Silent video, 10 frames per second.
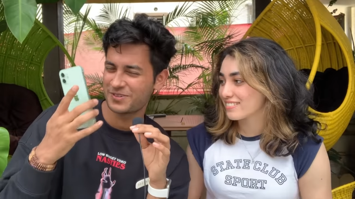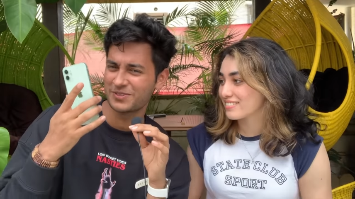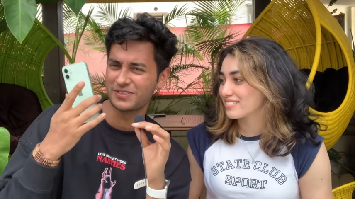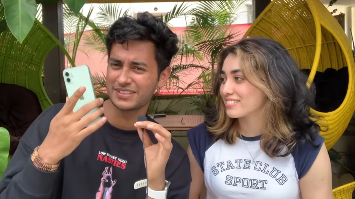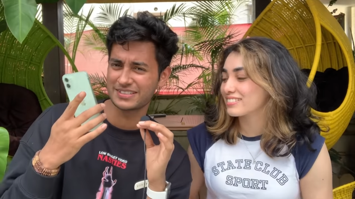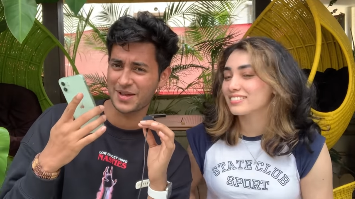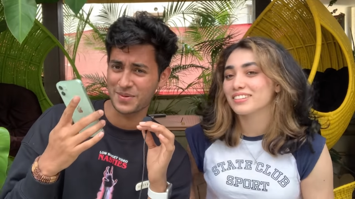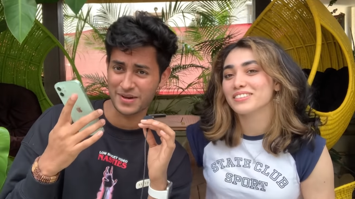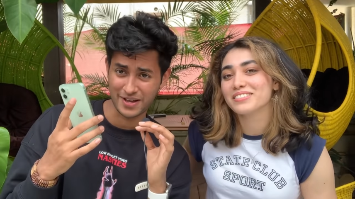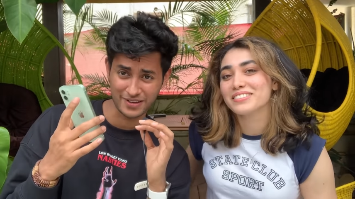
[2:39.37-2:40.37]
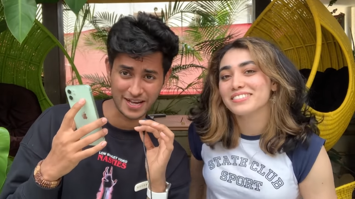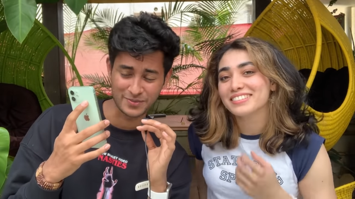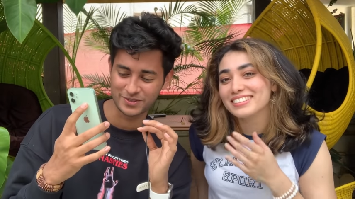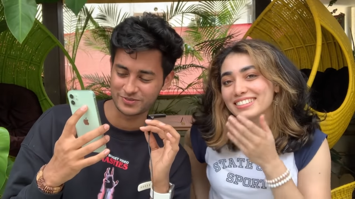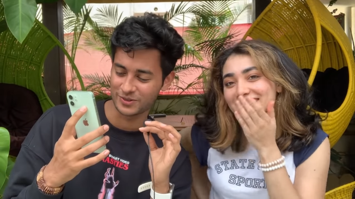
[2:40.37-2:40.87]
Speaker 1: the first time, I'm having
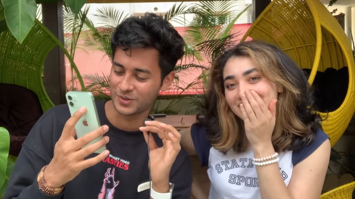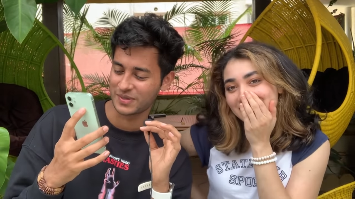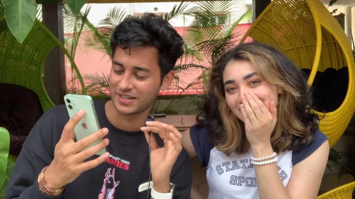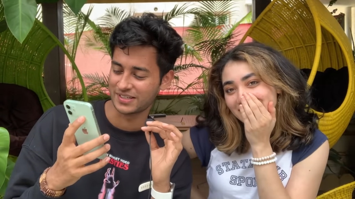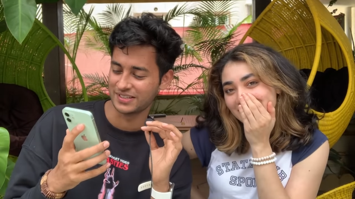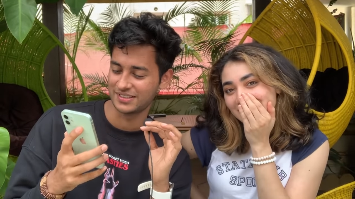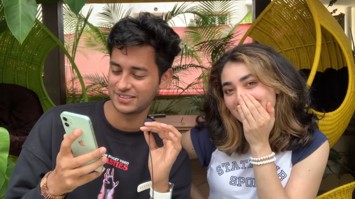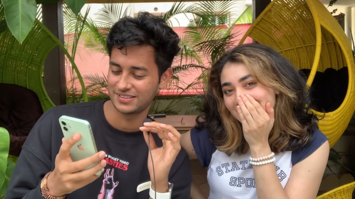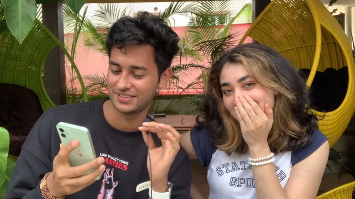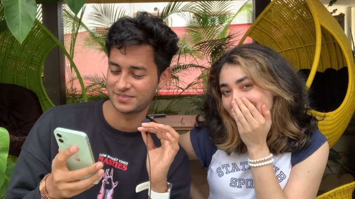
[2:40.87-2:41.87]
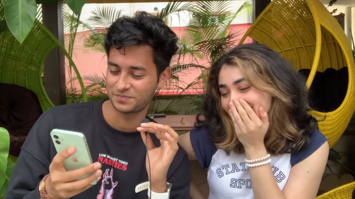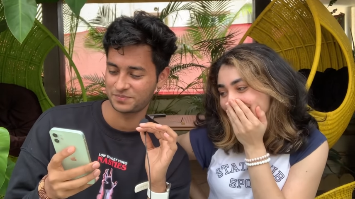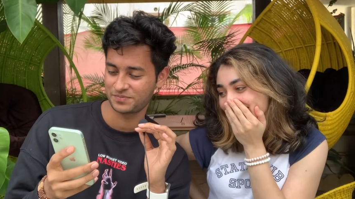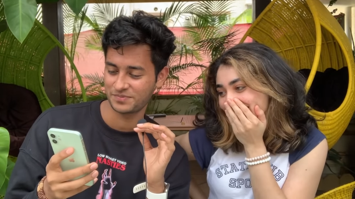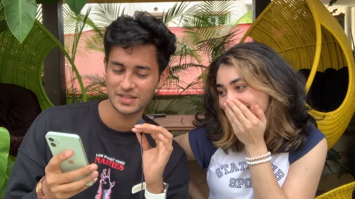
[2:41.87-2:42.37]
Ayman's phone in my hand.
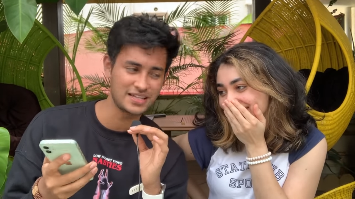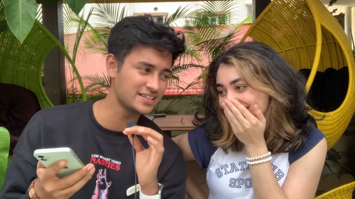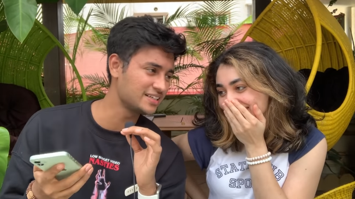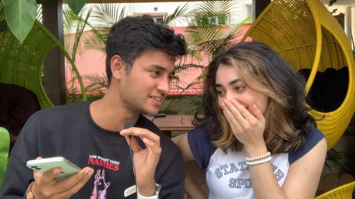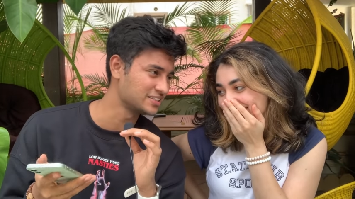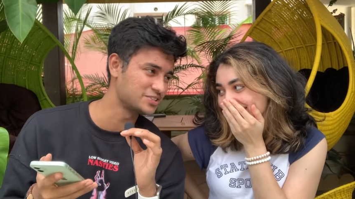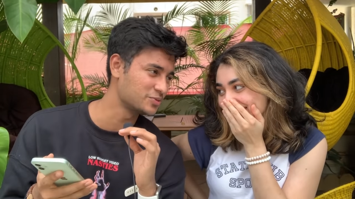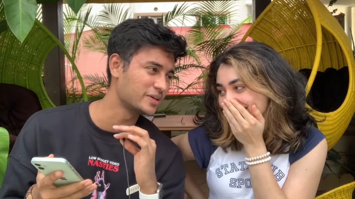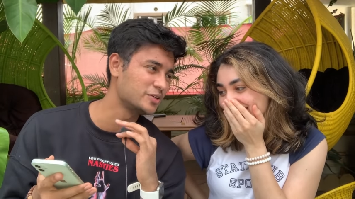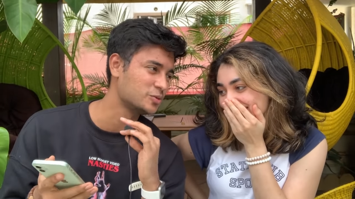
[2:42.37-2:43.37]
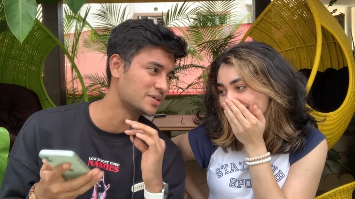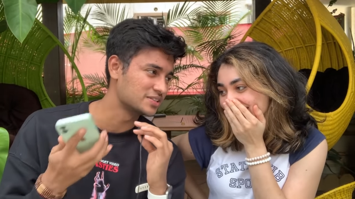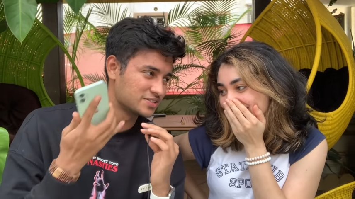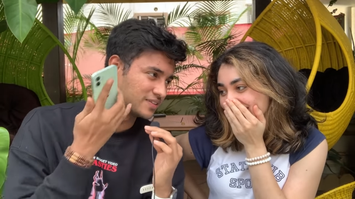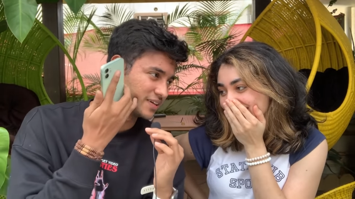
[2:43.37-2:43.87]
I think I trust you way too much.
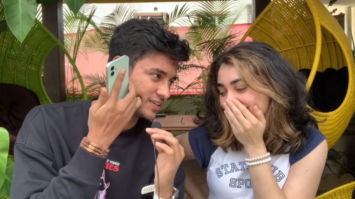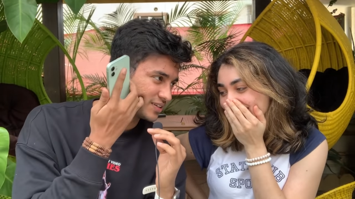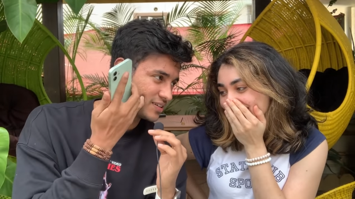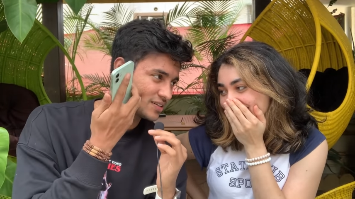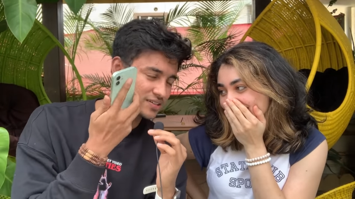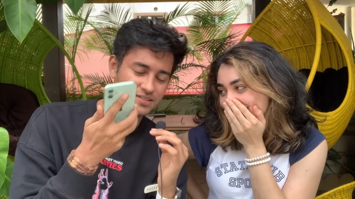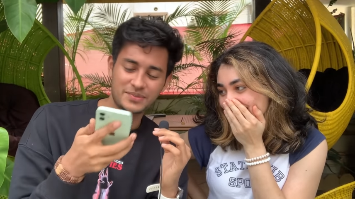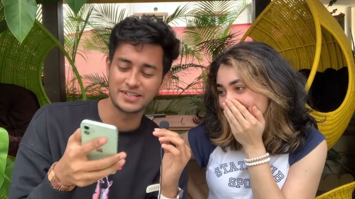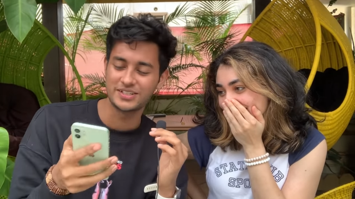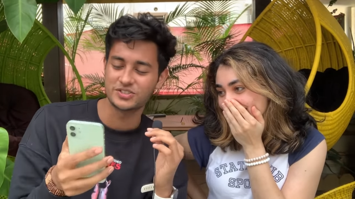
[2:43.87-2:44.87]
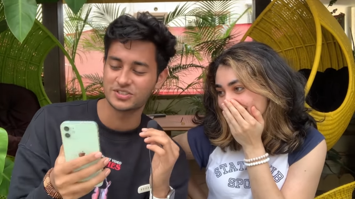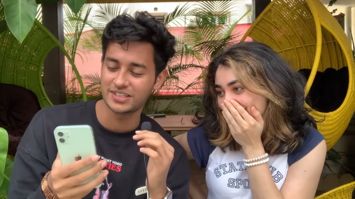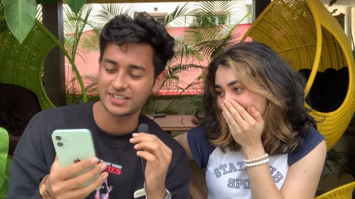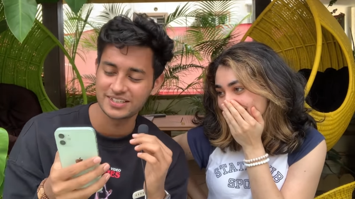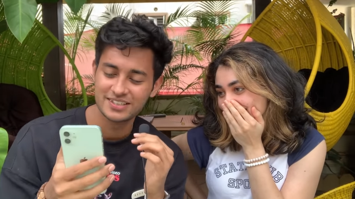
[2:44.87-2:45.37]
It's fine. But let's just
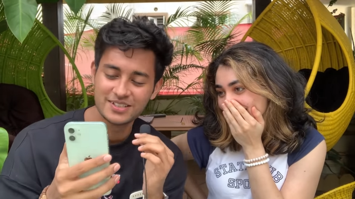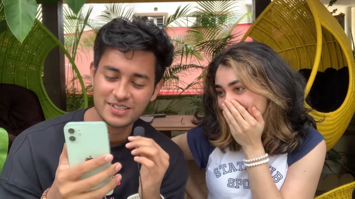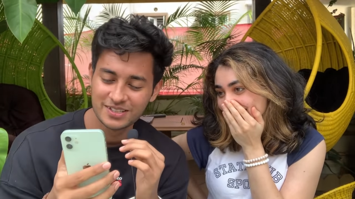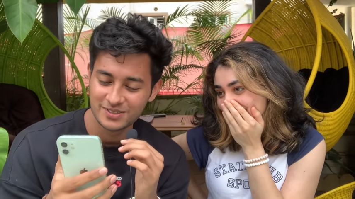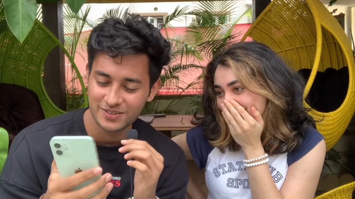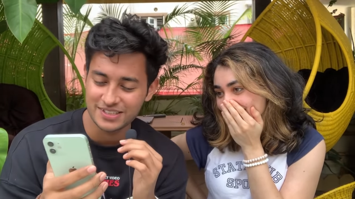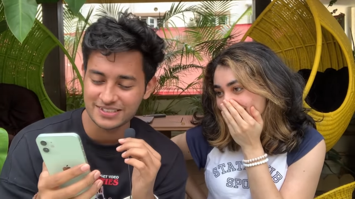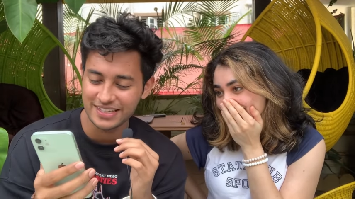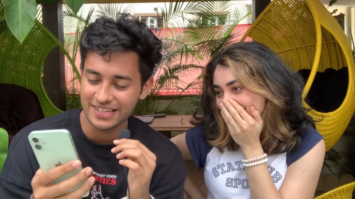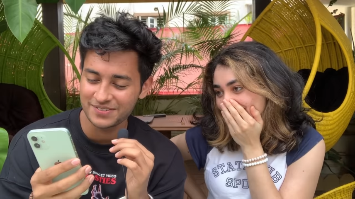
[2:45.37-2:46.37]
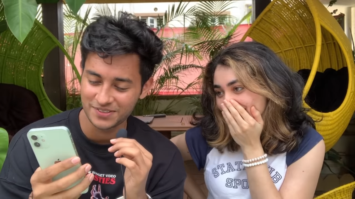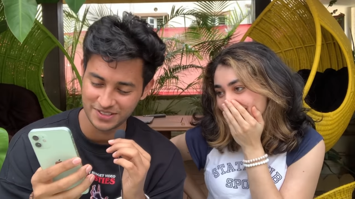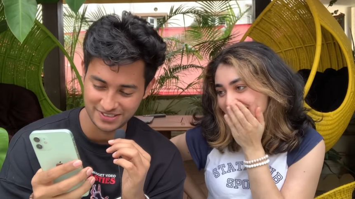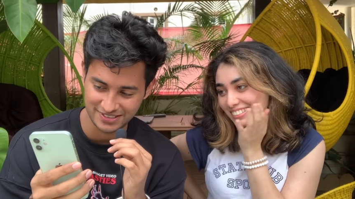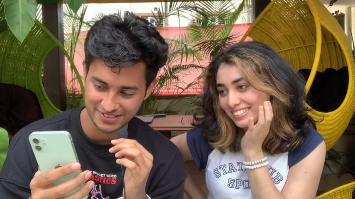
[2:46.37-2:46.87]
check. First thing
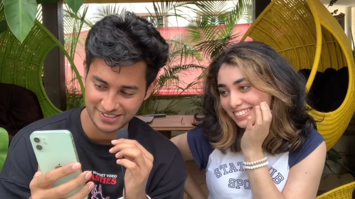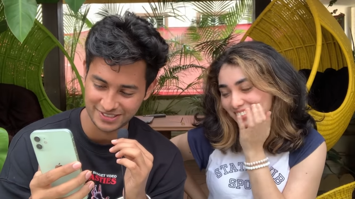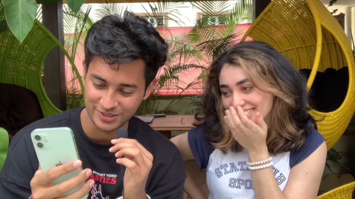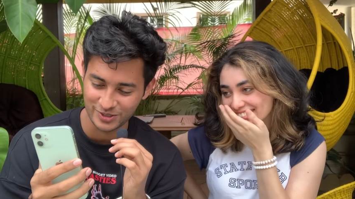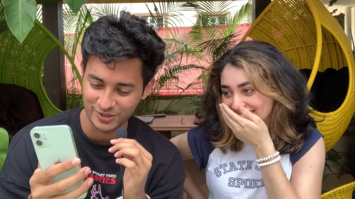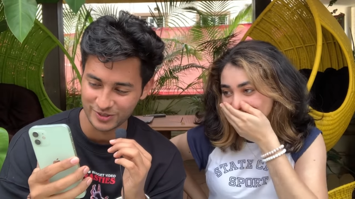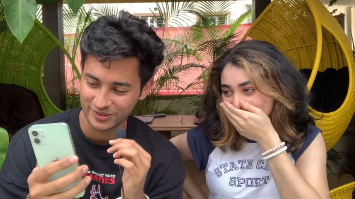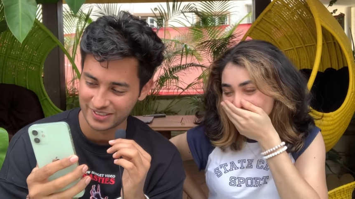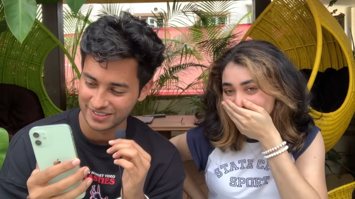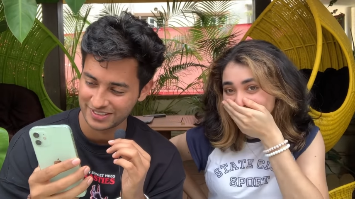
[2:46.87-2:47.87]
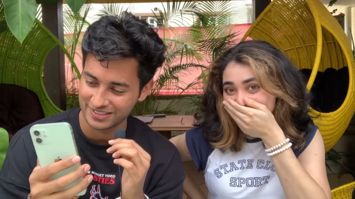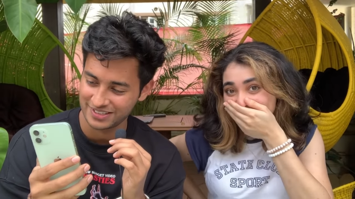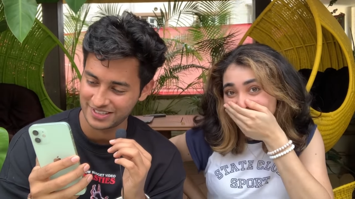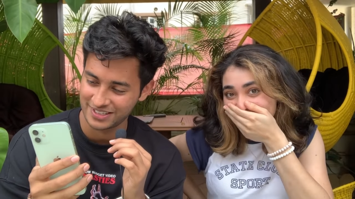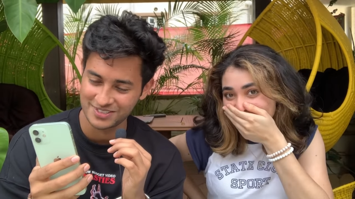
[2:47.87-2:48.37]
first, let's go to
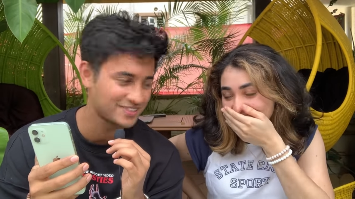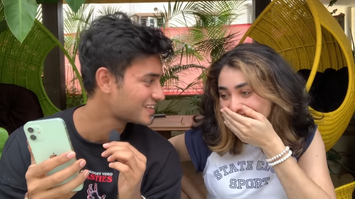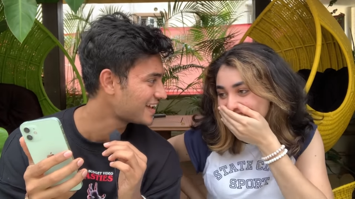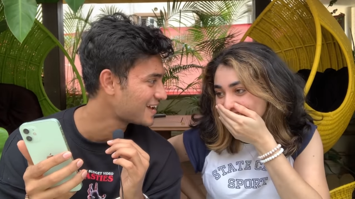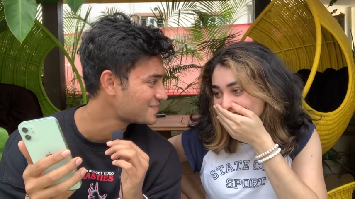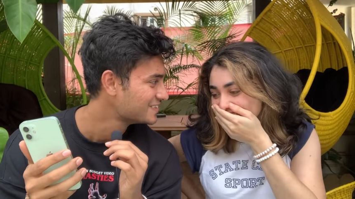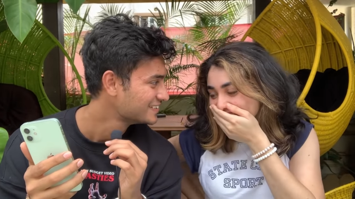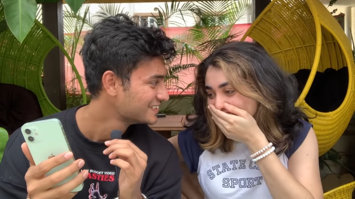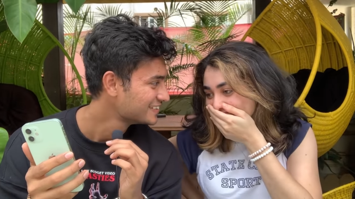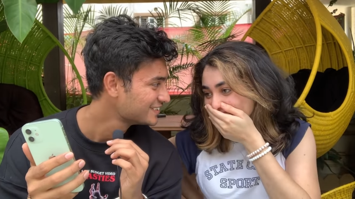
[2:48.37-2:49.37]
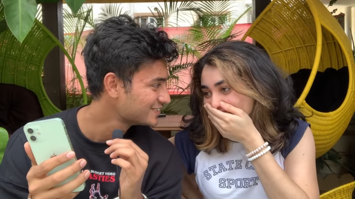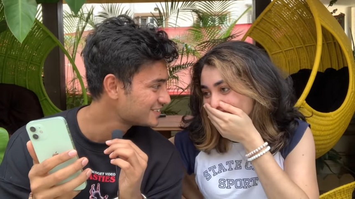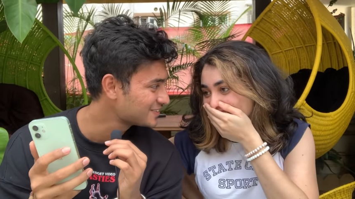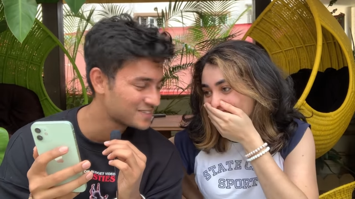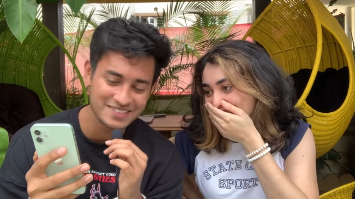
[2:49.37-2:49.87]
Instagram.
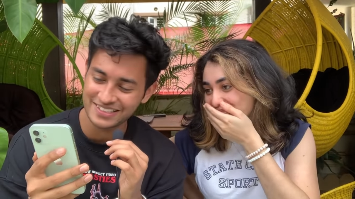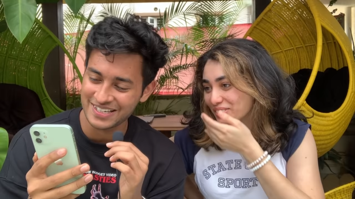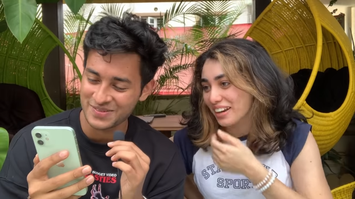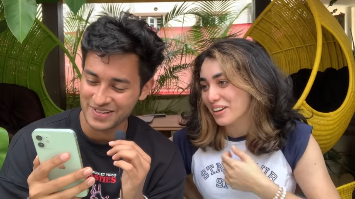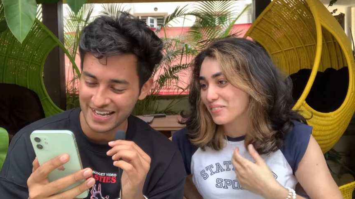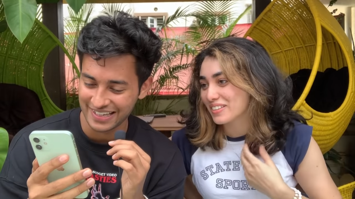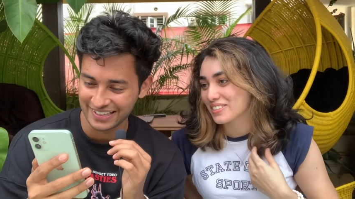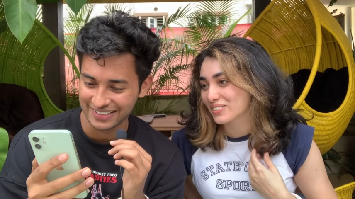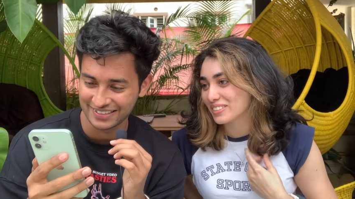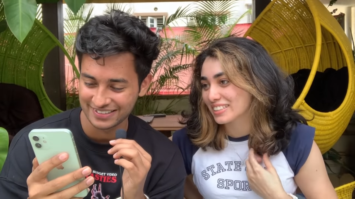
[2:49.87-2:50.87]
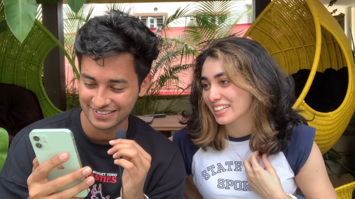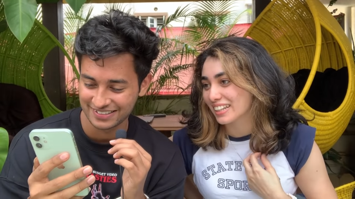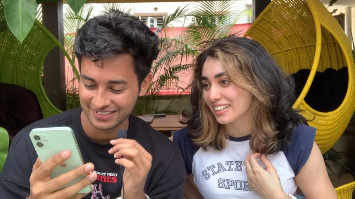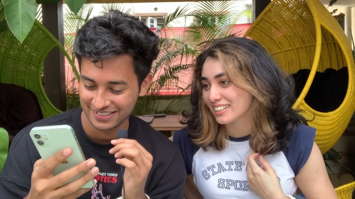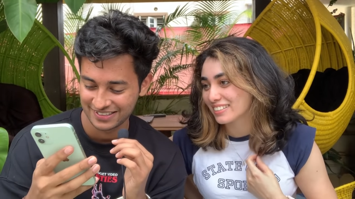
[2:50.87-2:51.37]
What's your Instagram like?
Speaker 2: I'm so
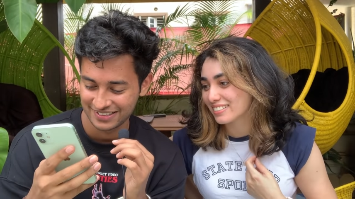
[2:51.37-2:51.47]
scared.